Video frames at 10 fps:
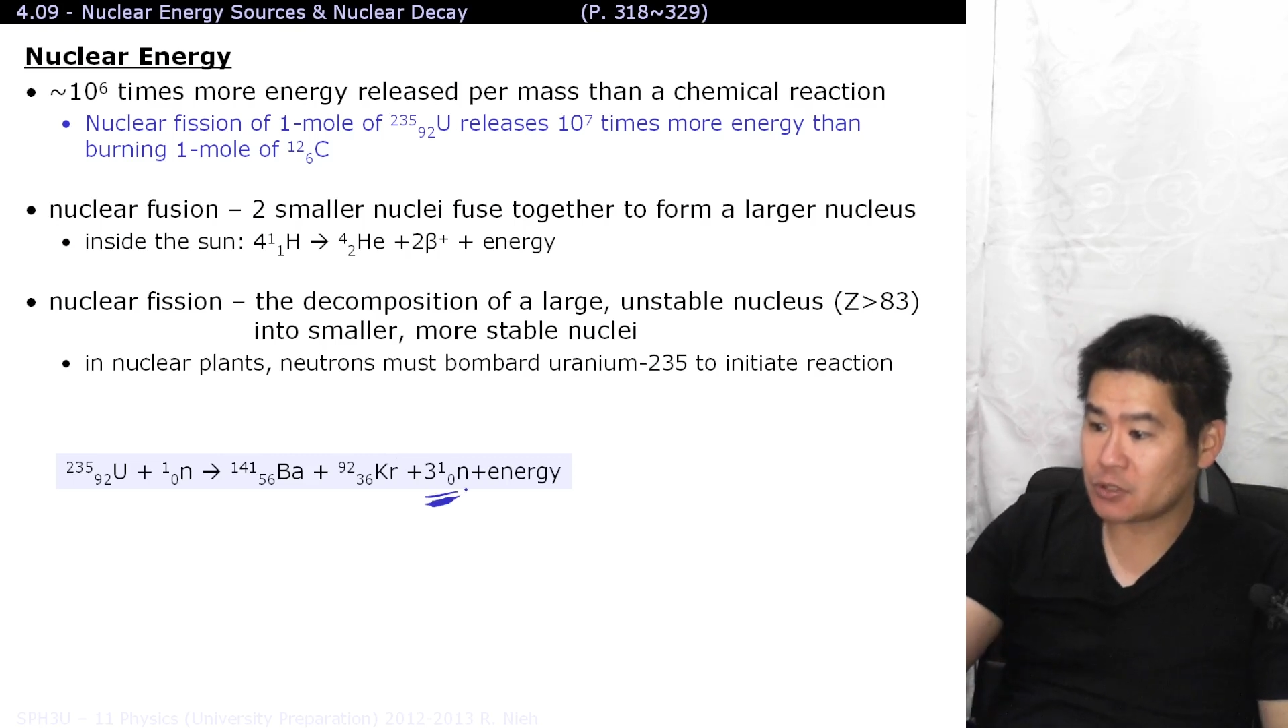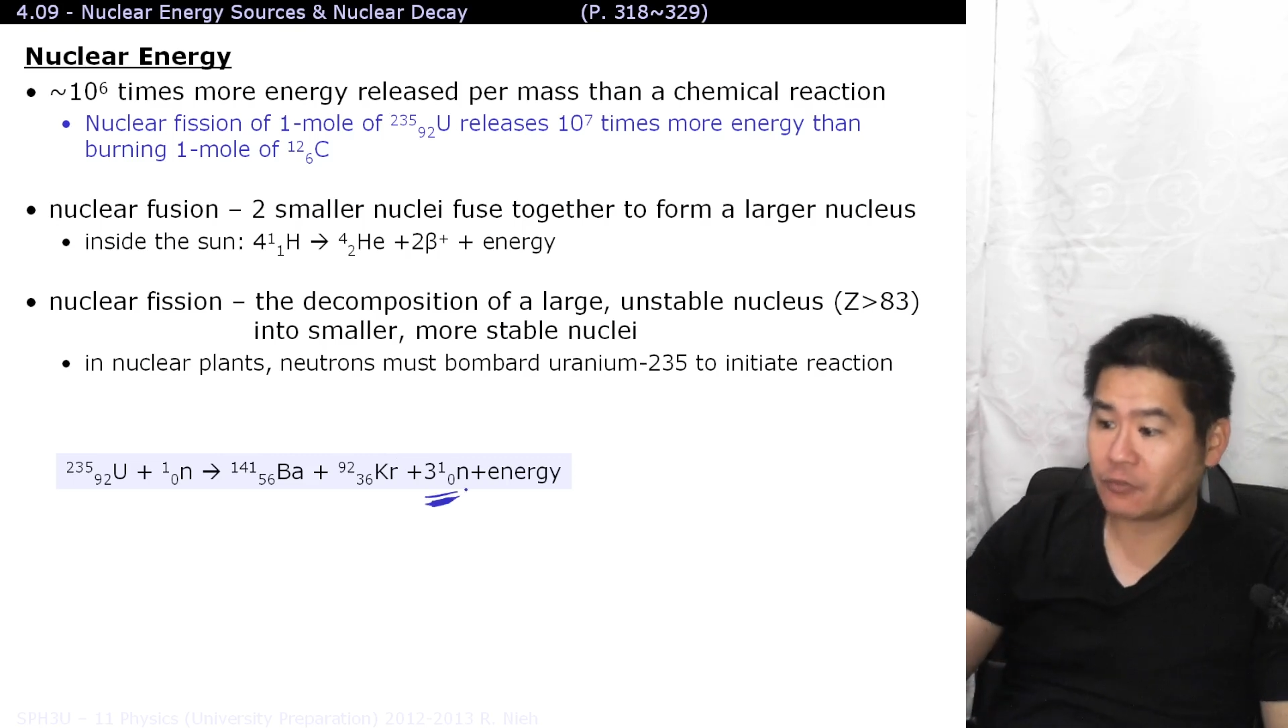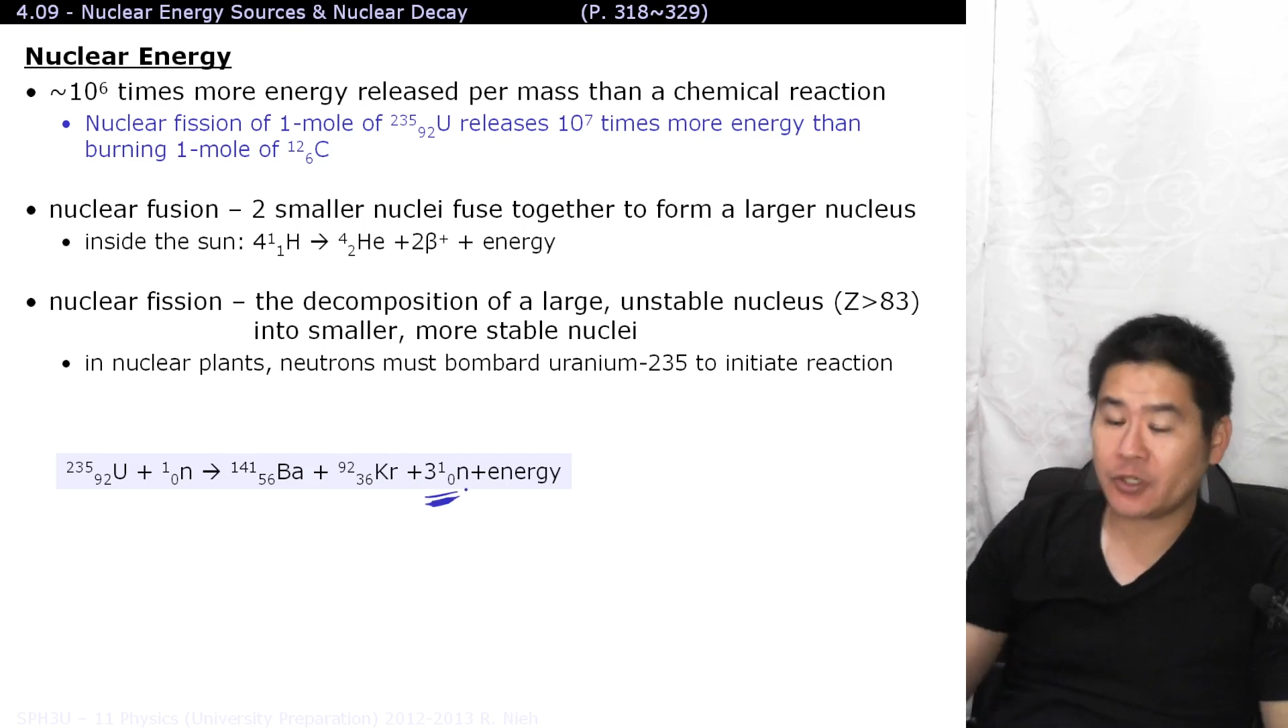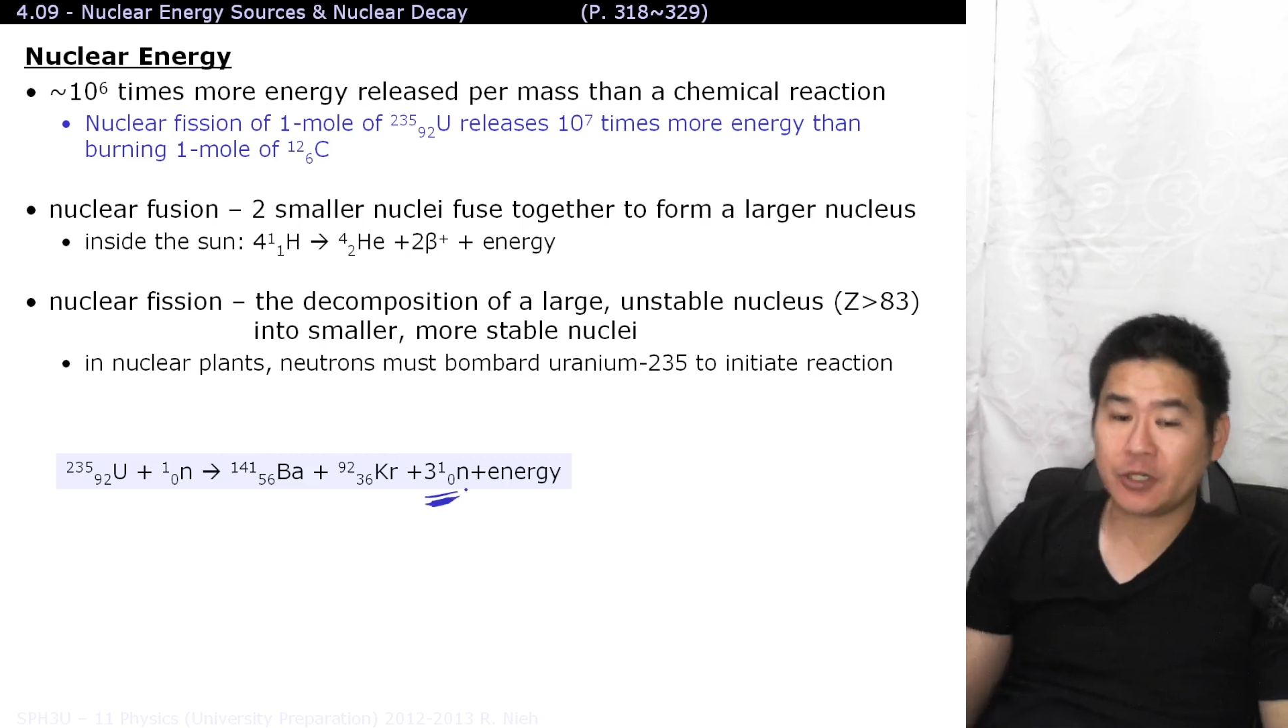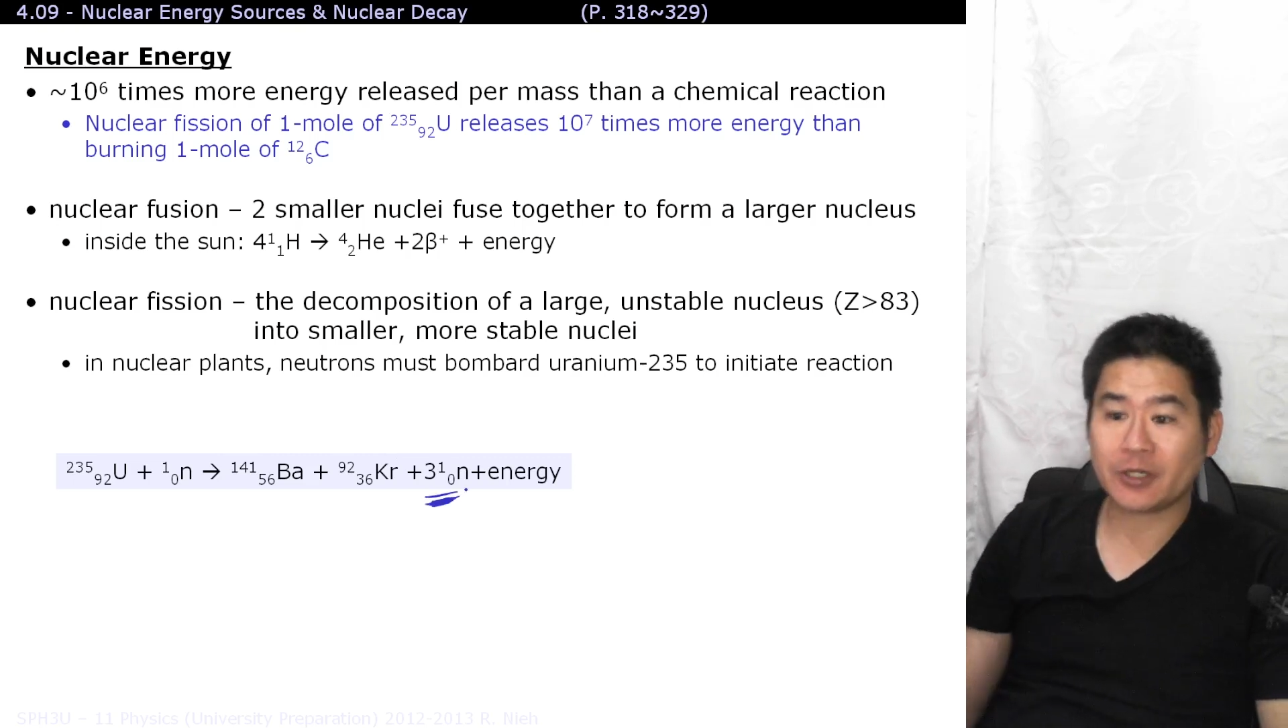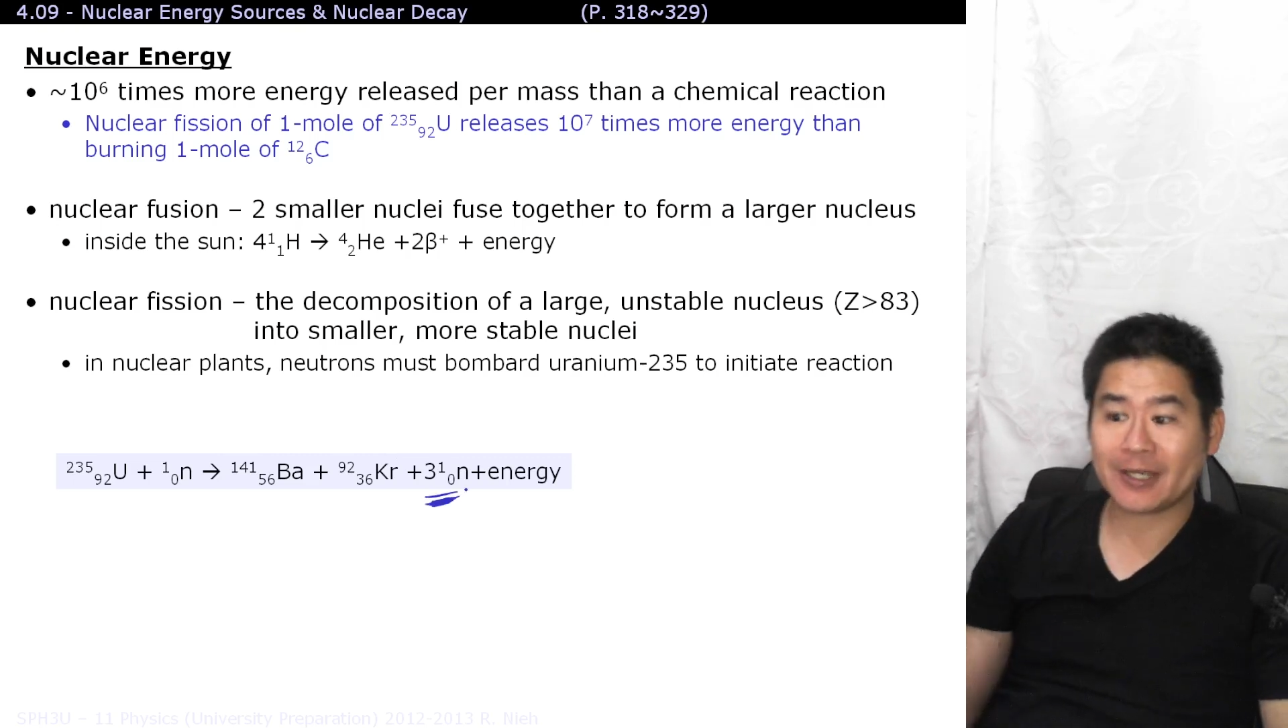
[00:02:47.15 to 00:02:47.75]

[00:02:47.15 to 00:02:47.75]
over here